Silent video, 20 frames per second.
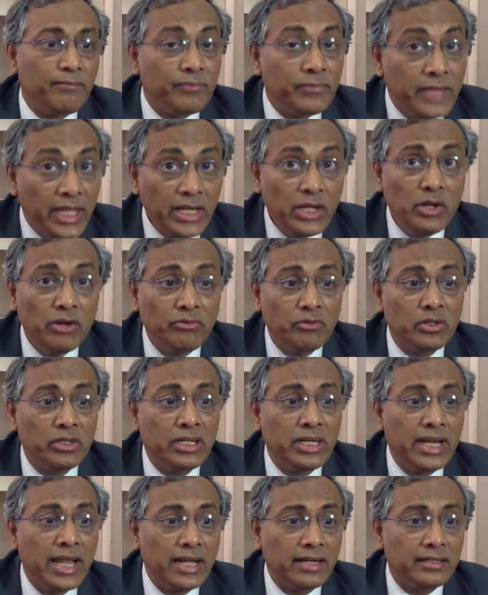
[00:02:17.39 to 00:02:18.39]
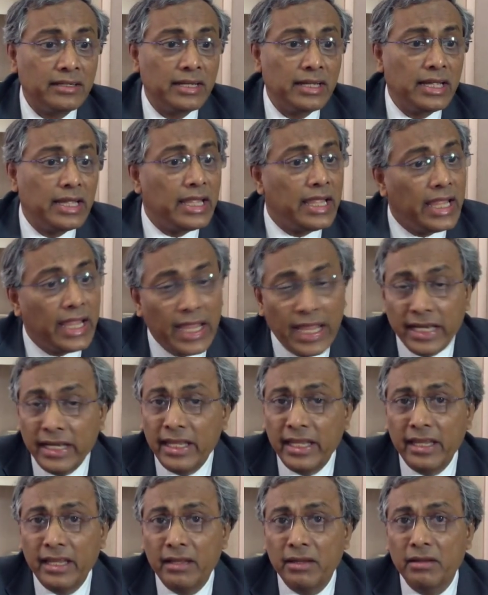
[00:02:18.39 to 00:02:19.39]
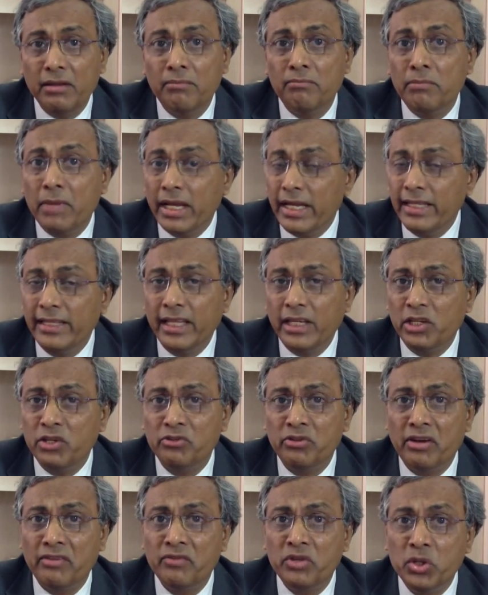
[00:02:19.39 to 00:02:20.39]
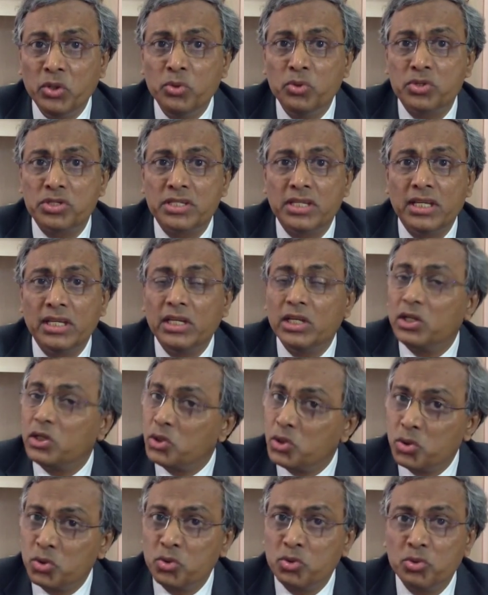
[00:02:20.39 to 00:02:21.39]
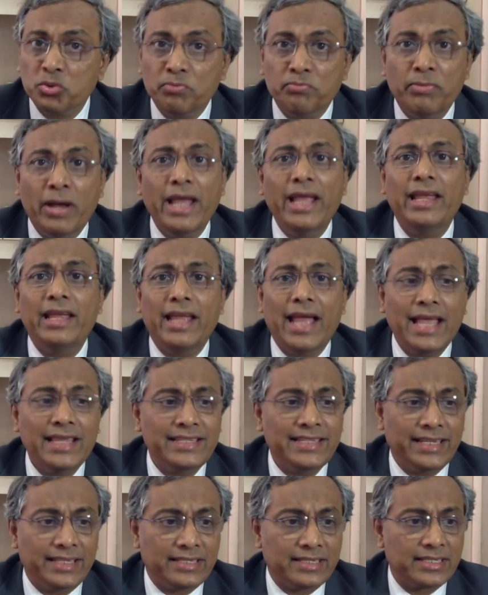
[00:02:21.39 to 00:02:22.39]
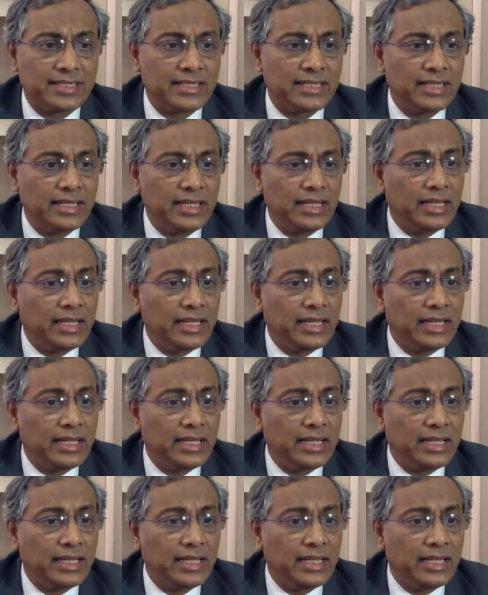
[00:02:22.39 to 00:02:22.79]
Then you have to deduct any money that you would have used to buy assets.